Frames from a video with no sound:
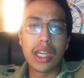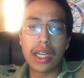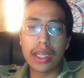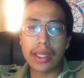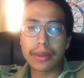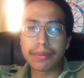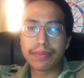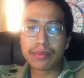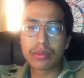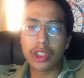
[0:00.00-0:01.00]

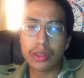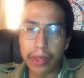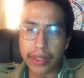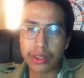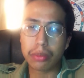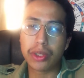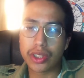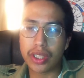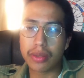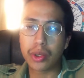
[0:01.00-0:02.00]
to spend so much
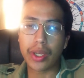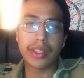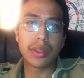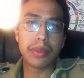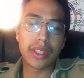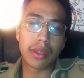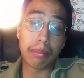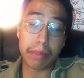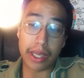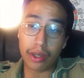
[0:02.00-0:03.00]
time trying to
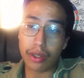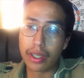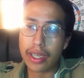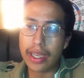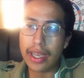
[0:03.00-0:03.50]
become better